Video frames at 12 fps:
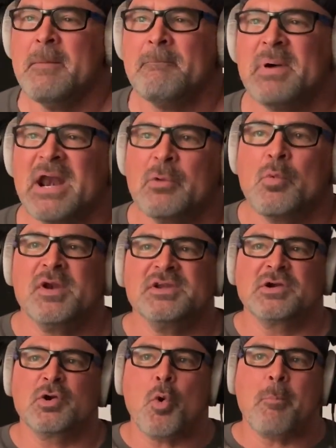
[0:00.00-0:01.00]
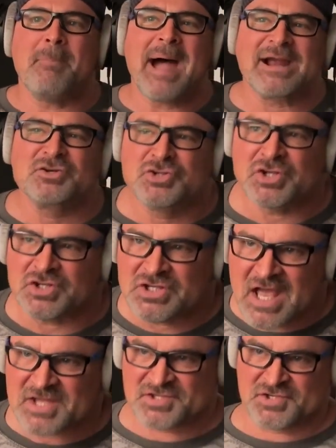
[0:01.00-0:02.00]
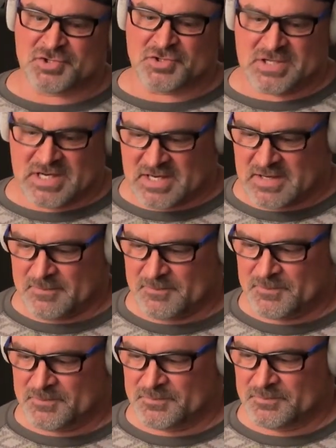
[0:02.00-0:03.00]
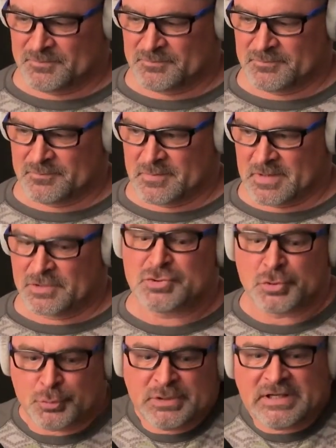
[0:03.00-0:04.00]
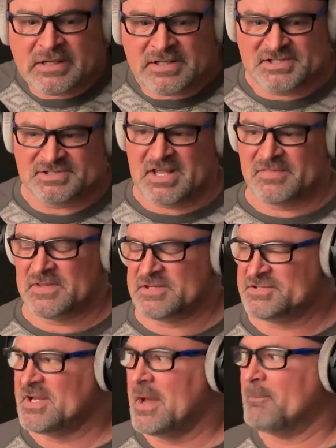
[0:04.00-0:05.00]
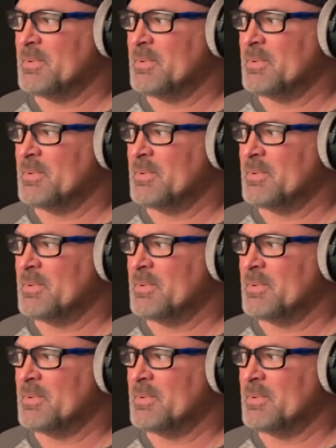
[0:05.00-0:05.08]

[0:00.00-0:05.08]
But I want to go back to yesterday to really set this up.